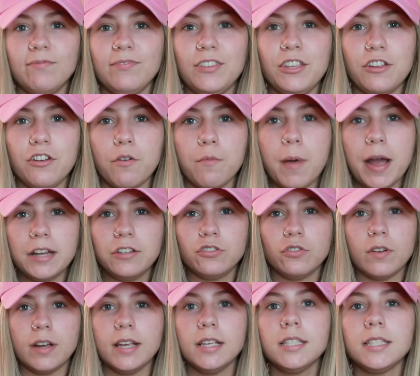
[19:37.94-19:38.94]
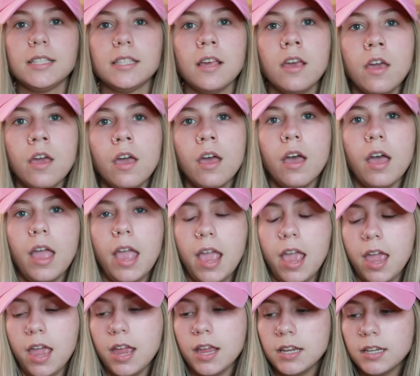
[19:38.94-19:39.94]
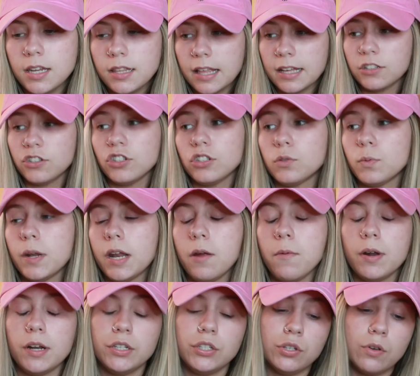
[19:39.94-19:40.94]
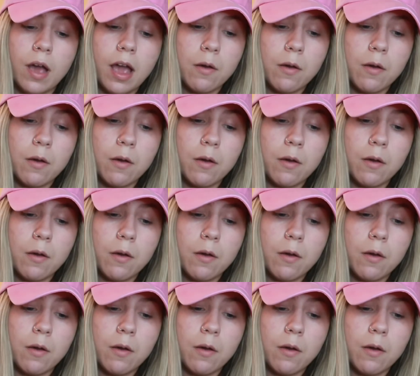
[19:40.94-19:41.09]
my choice. And that's just what I want to do.